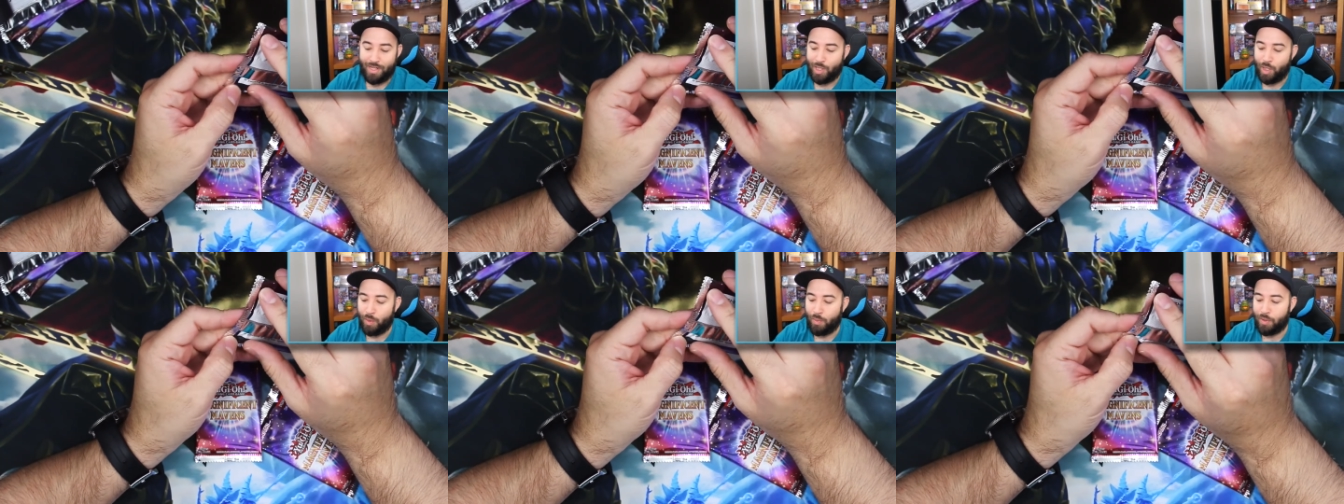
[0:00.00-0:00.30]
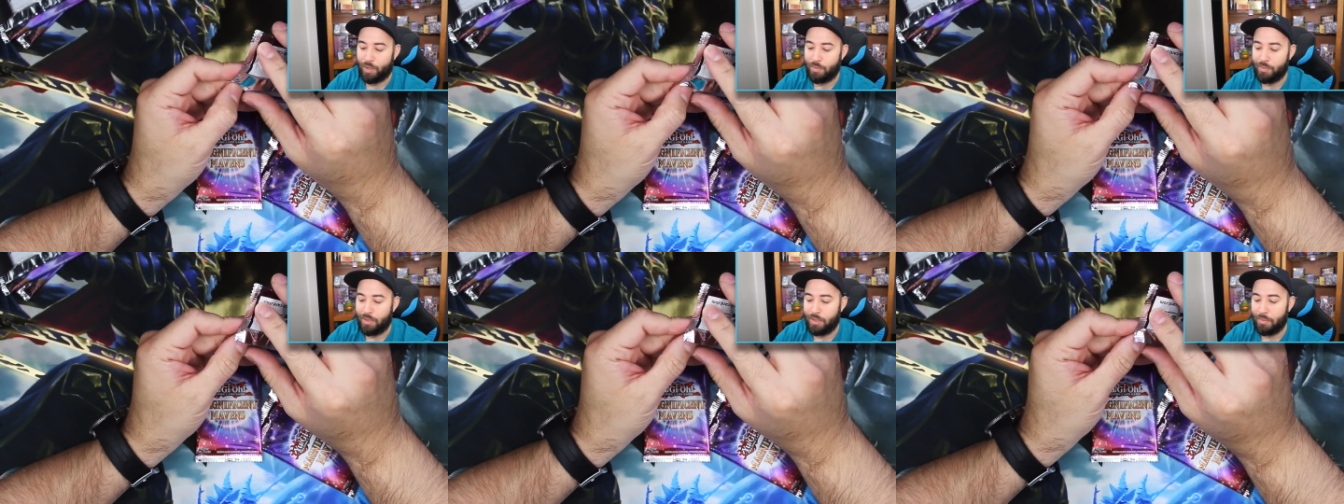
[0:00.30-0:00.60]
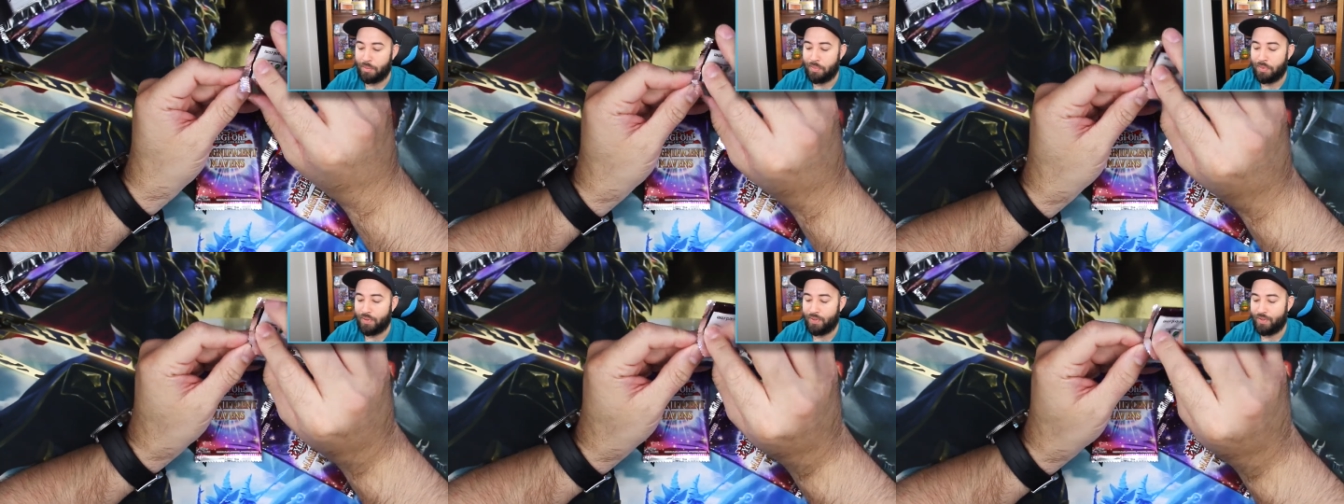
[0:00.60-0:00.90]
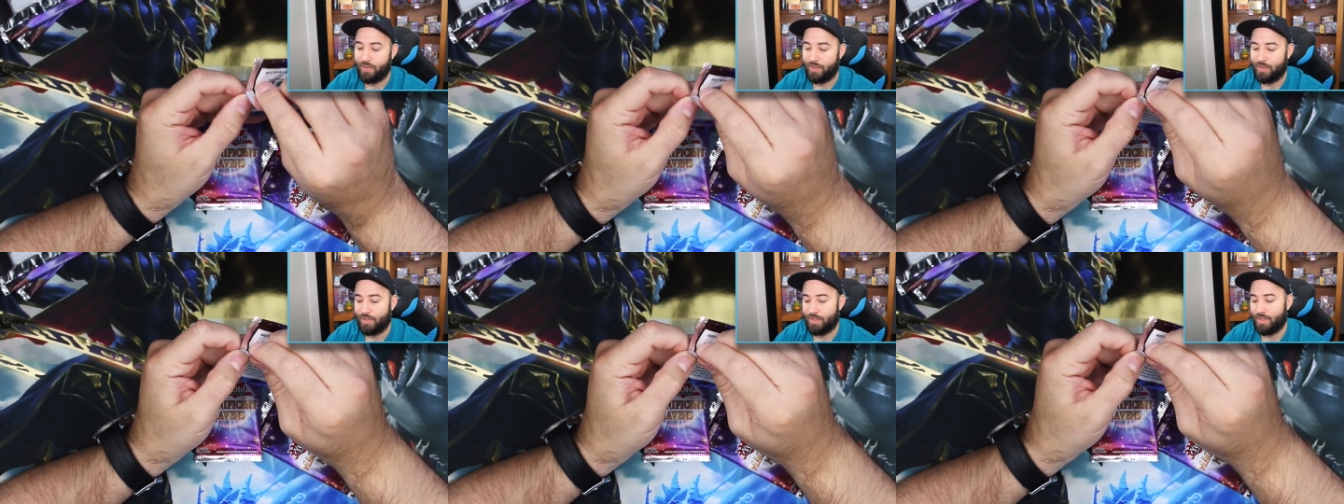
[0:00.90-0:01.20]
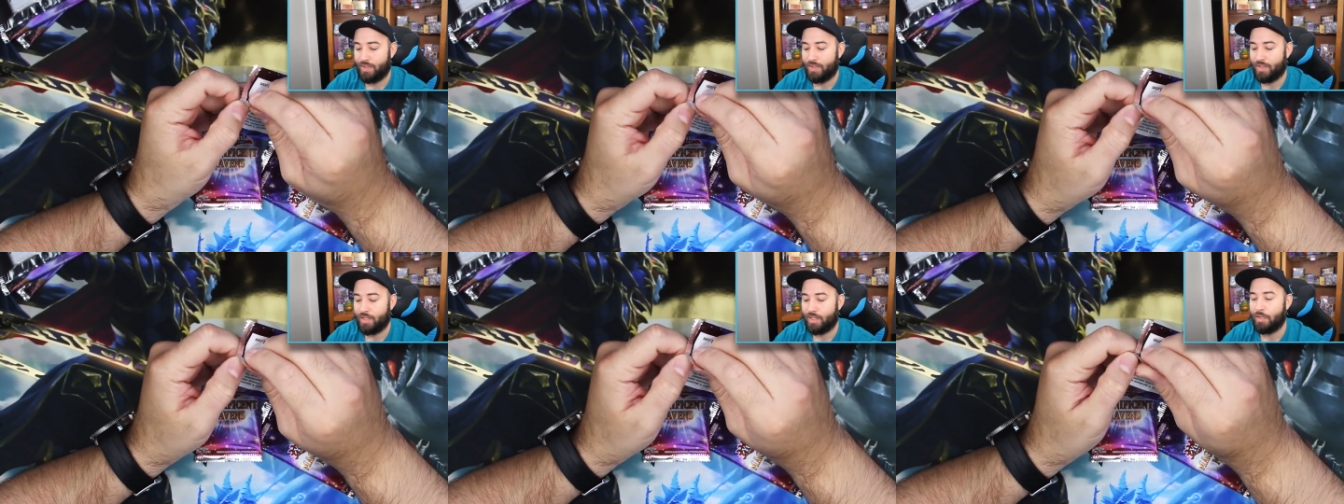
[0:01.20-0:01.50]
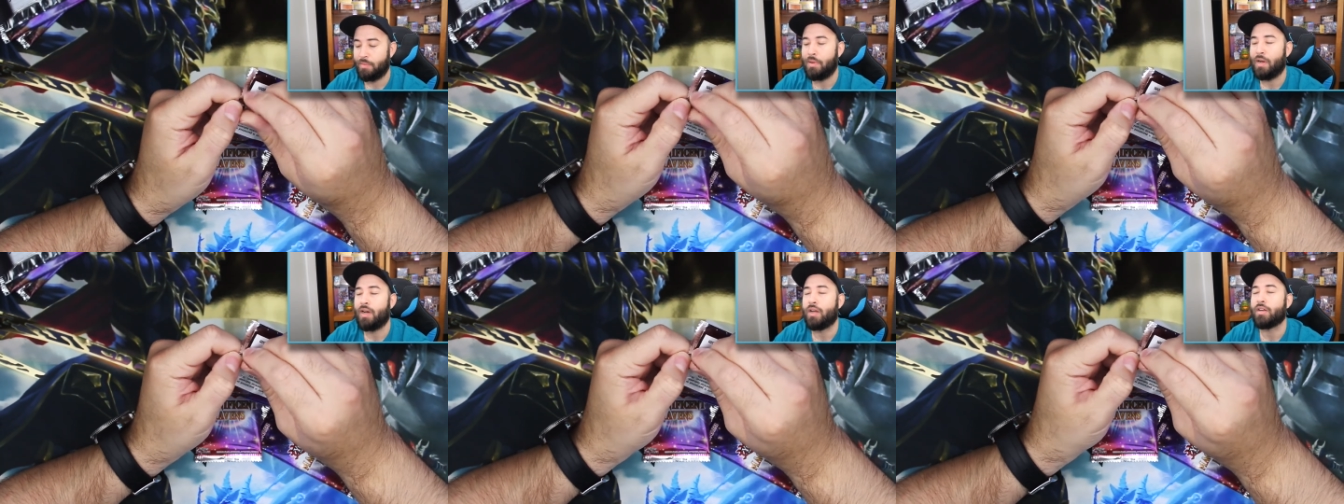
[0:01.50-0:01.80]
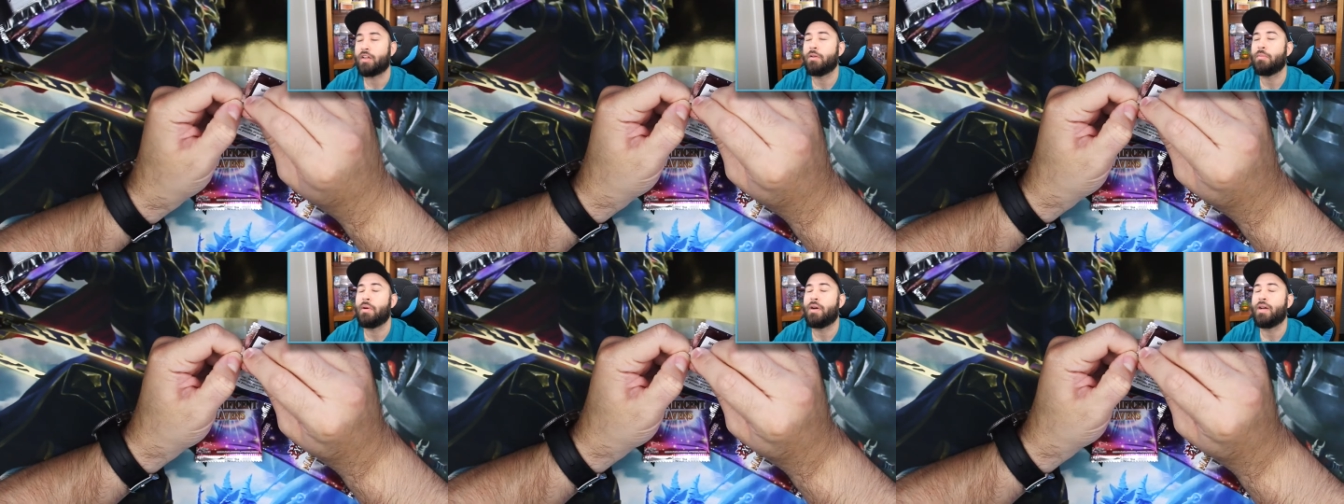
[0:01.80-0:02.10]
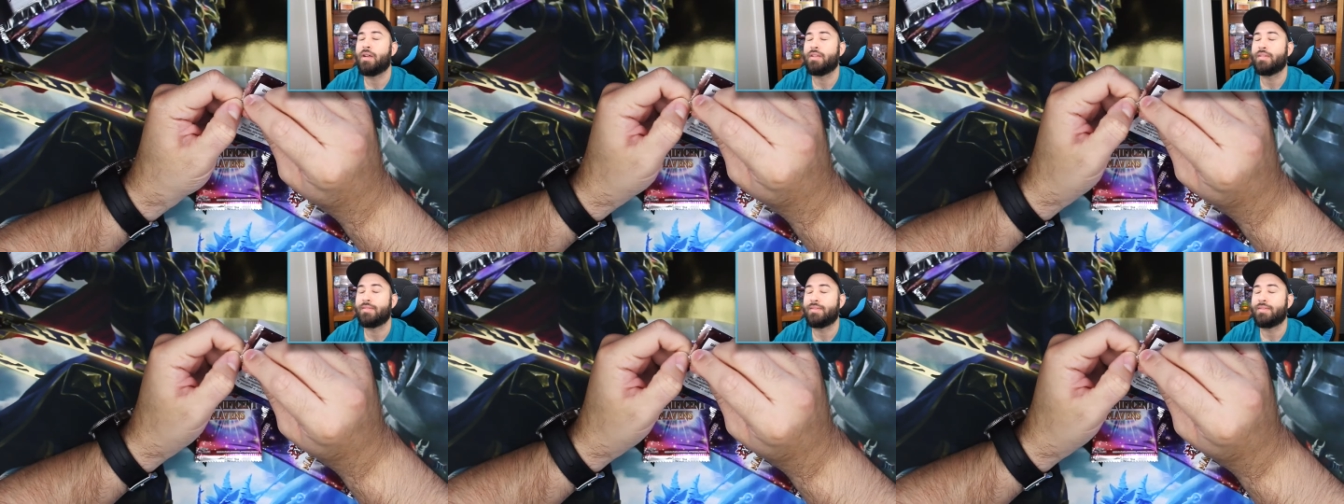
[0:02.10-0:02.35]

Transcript: Open them up. Come on, come on.